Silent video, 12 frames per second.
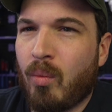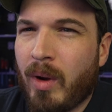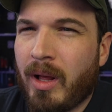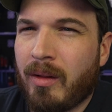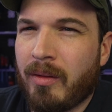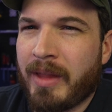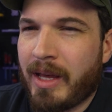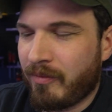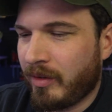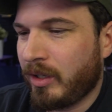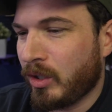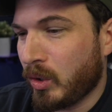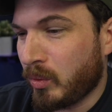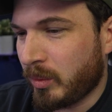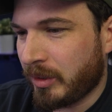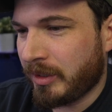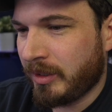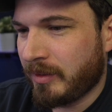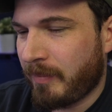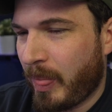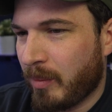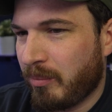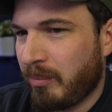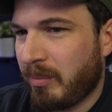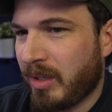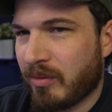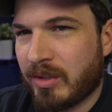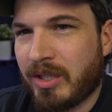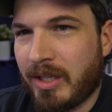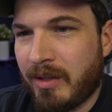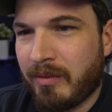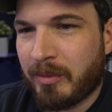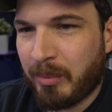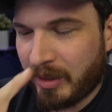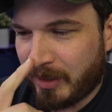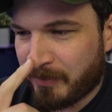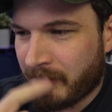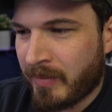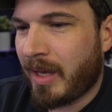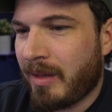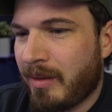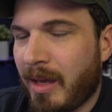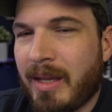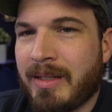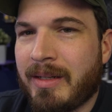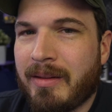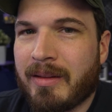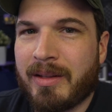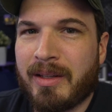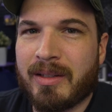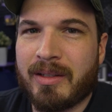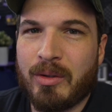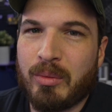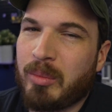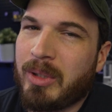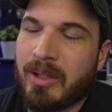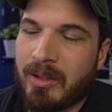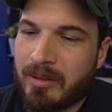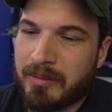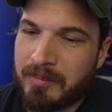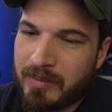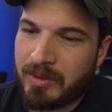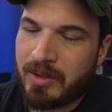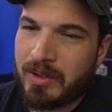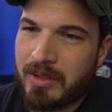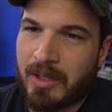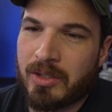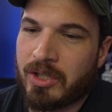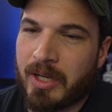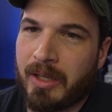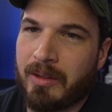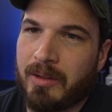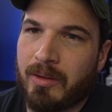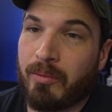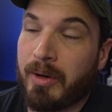well that video would be received, but I didn't think it would be all sunshine and